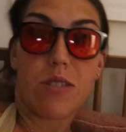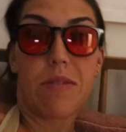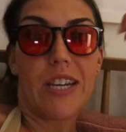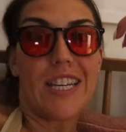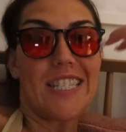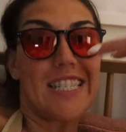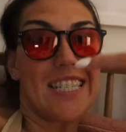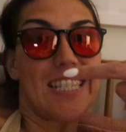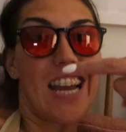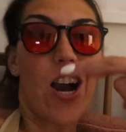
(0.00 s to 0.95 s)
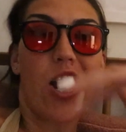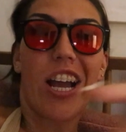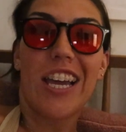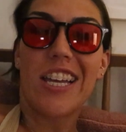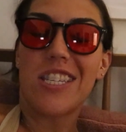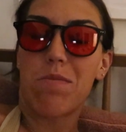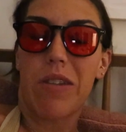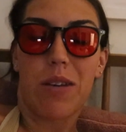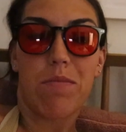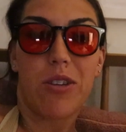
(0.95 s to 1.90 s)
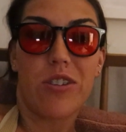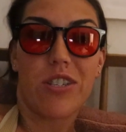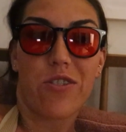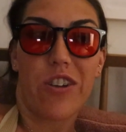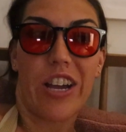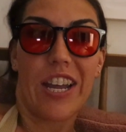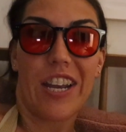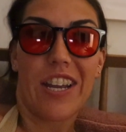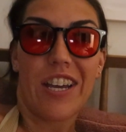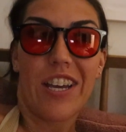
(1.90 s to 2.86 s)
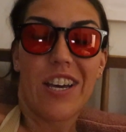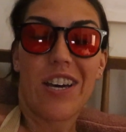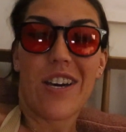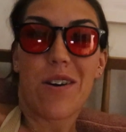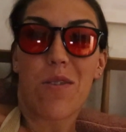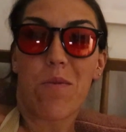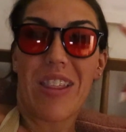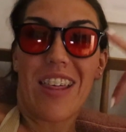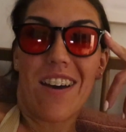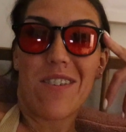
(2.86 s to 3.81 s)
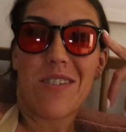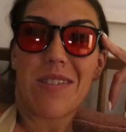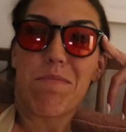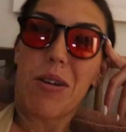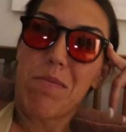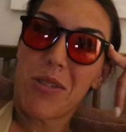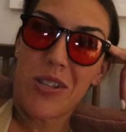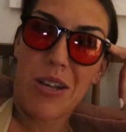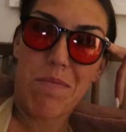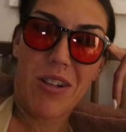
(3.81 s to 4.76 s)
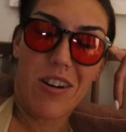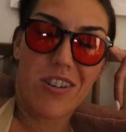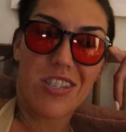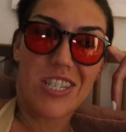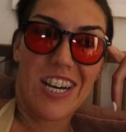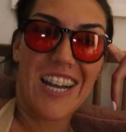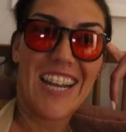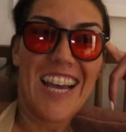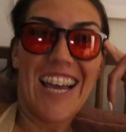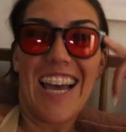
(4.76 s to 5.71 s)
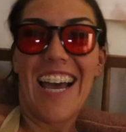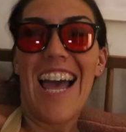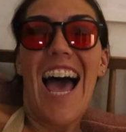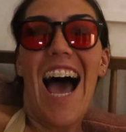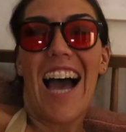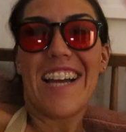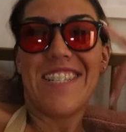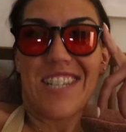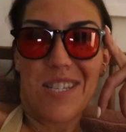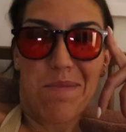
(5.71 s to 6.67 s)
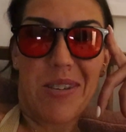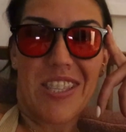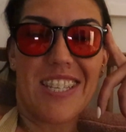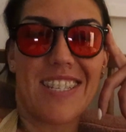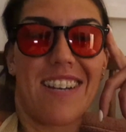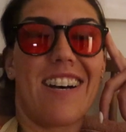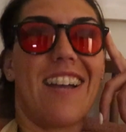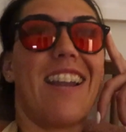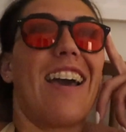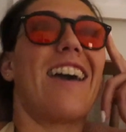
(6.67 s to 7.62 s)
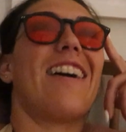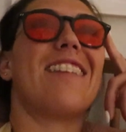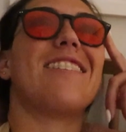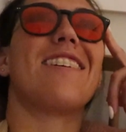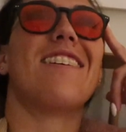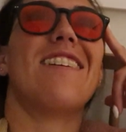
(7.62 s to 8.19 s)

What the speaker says: just been staring into my computer screen without my blue light blockers on. I just put these on and